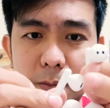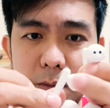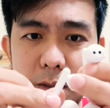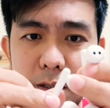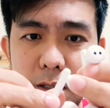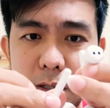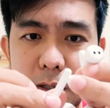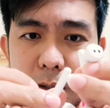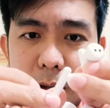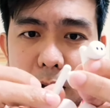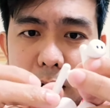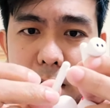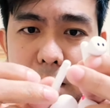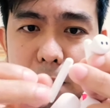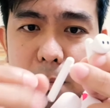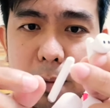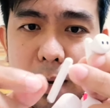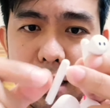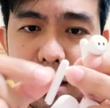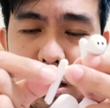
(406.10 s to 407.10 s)
this
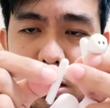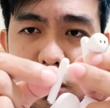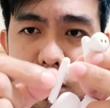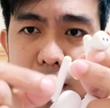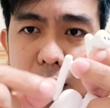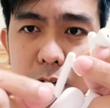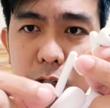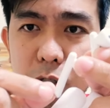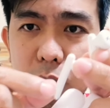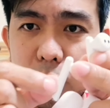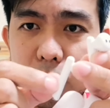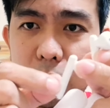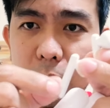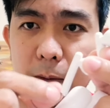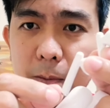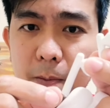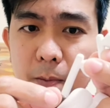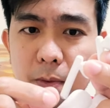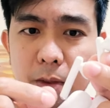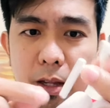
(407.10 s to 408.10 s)
battery section.
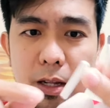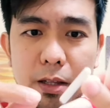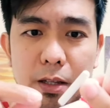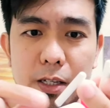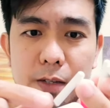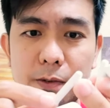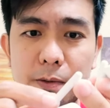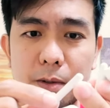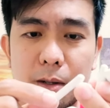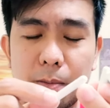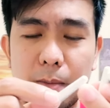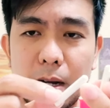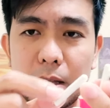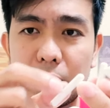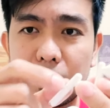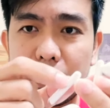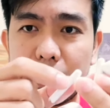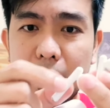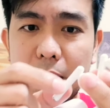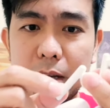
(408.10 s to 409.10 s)
This is from the
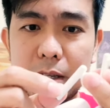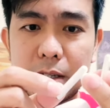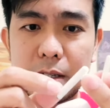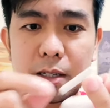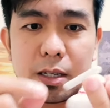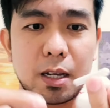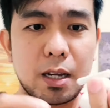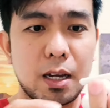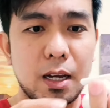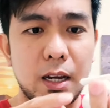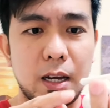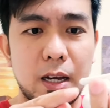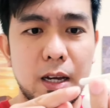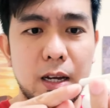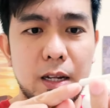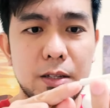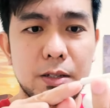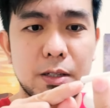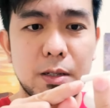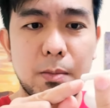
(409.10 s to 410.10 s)
battery, guys,
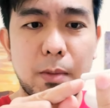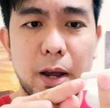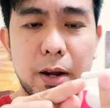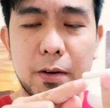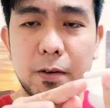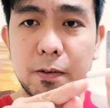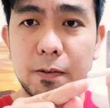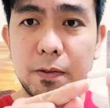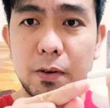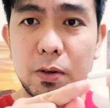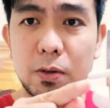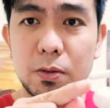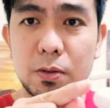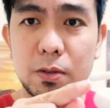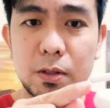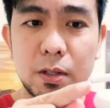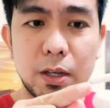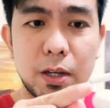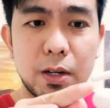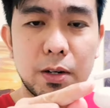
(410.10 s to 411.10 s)
and this is a microphone
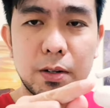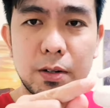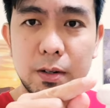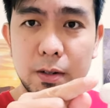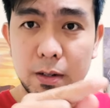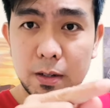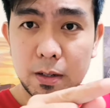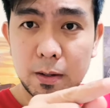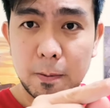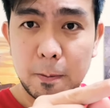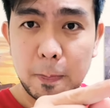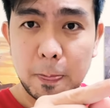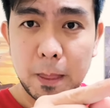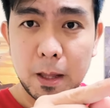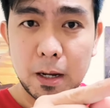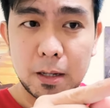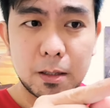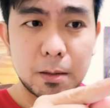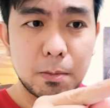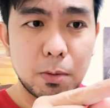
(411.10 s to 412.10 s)
here
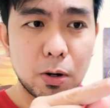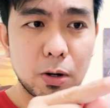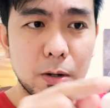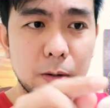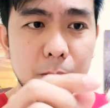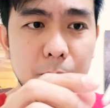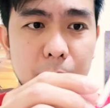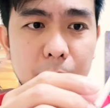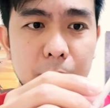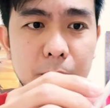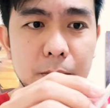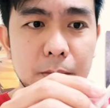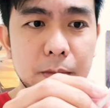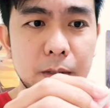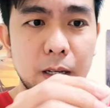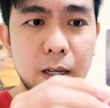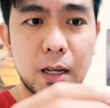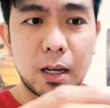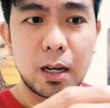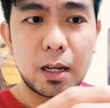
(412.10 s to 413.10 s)
at the bottom,
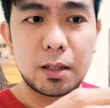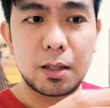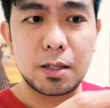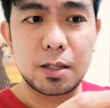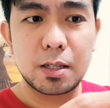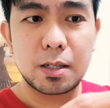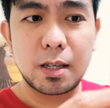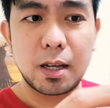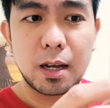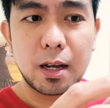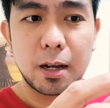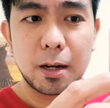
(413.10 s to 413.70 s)
and this is